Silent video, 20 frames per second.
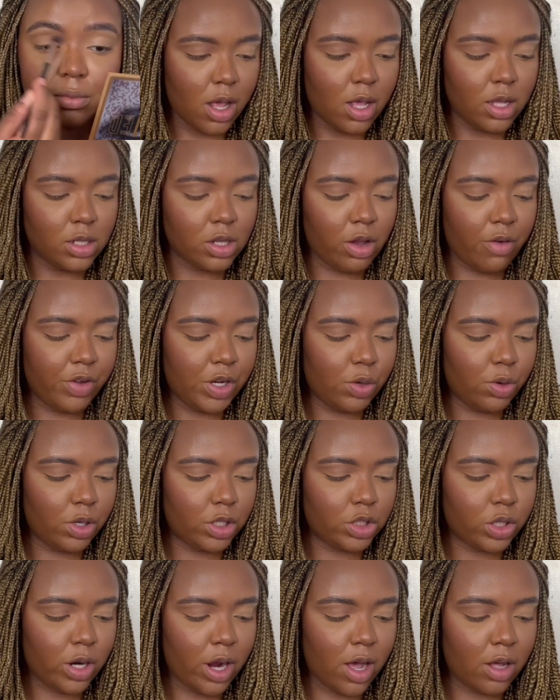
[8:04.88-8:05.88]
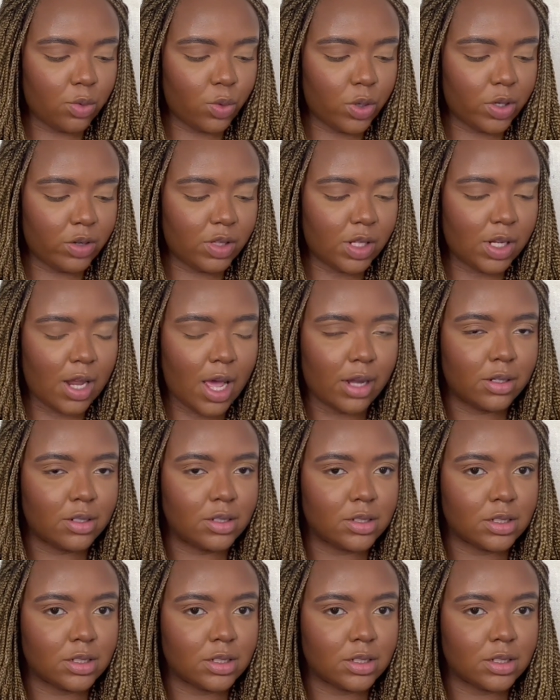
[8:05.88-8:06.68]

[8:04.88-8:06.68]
So I really want to try out one of the liners,